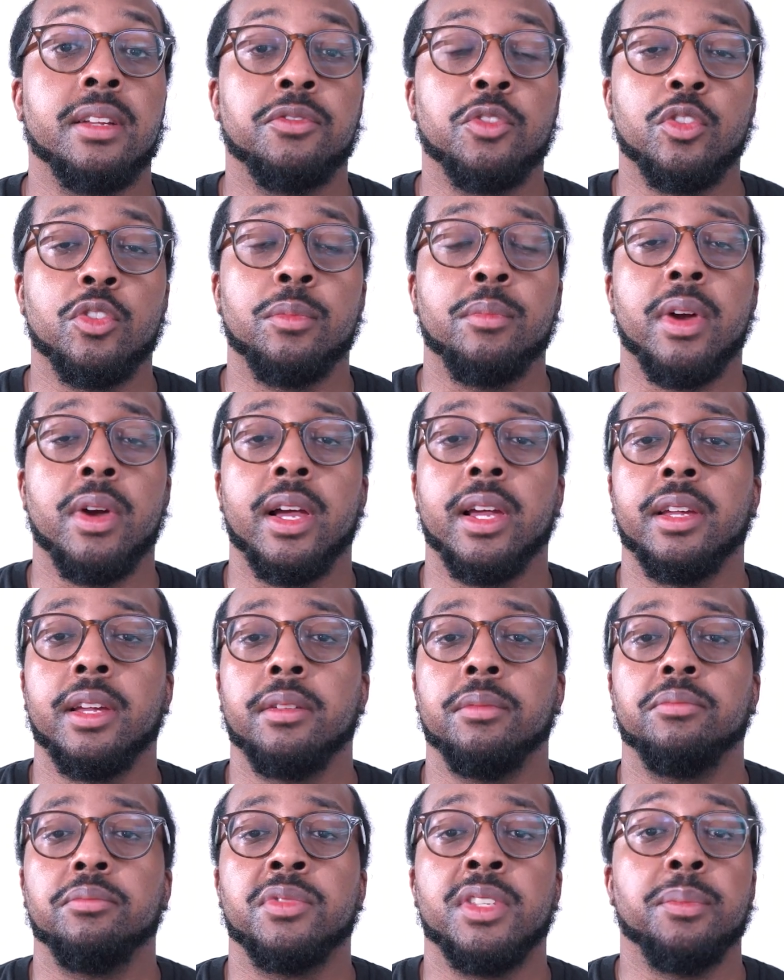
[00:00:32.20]
of doing
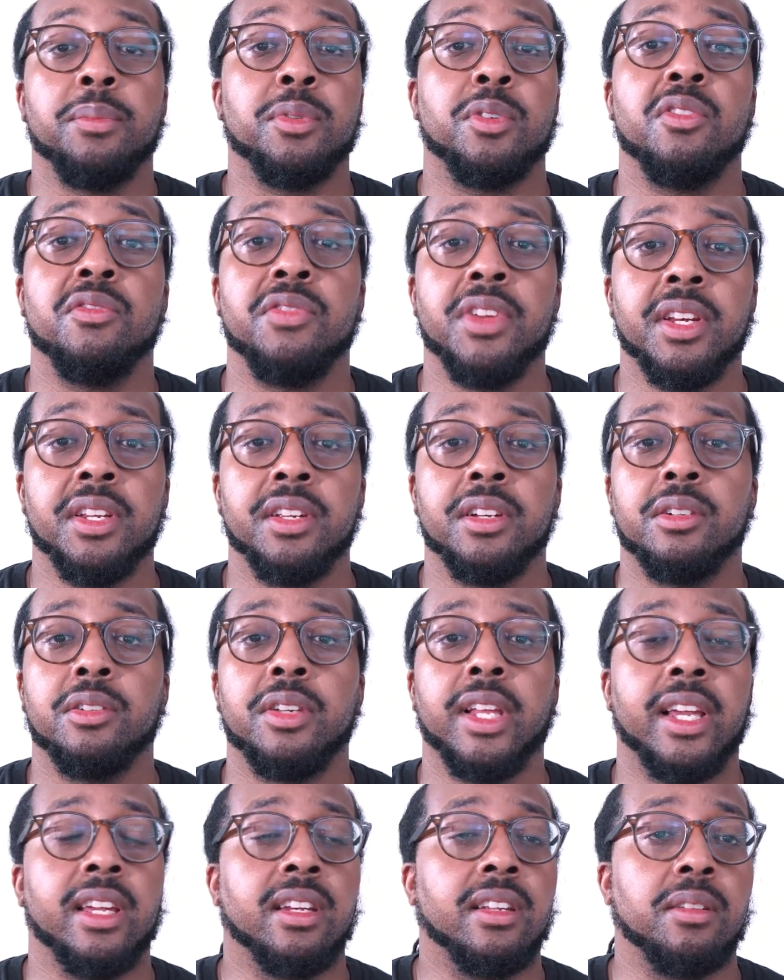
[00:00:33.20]
my typical video
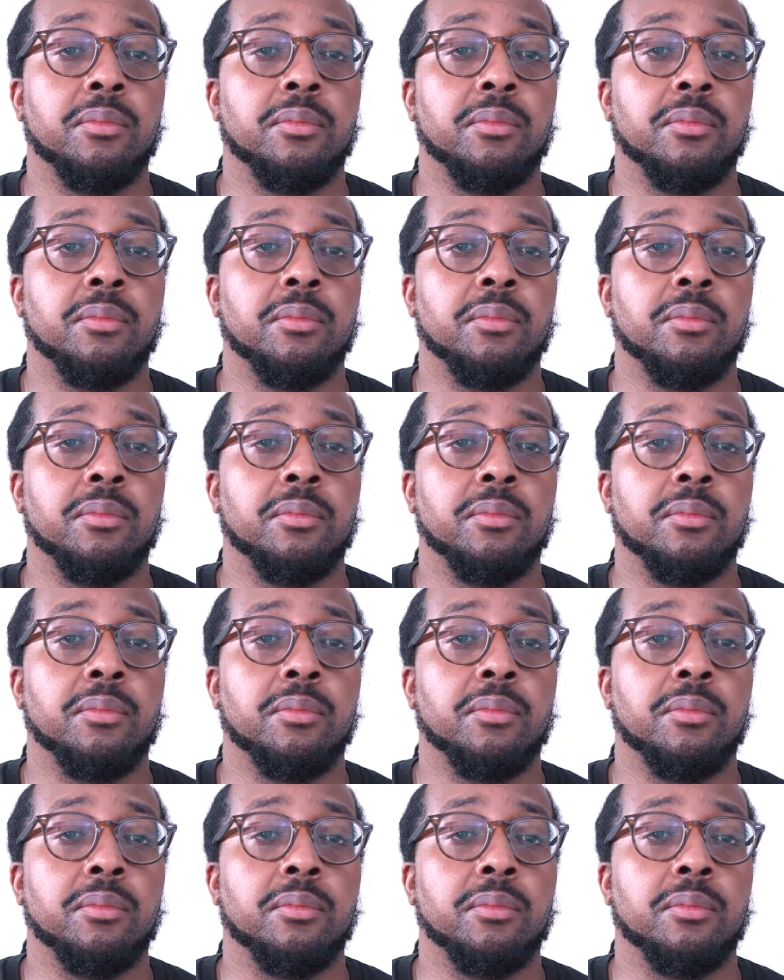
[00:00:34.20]
like an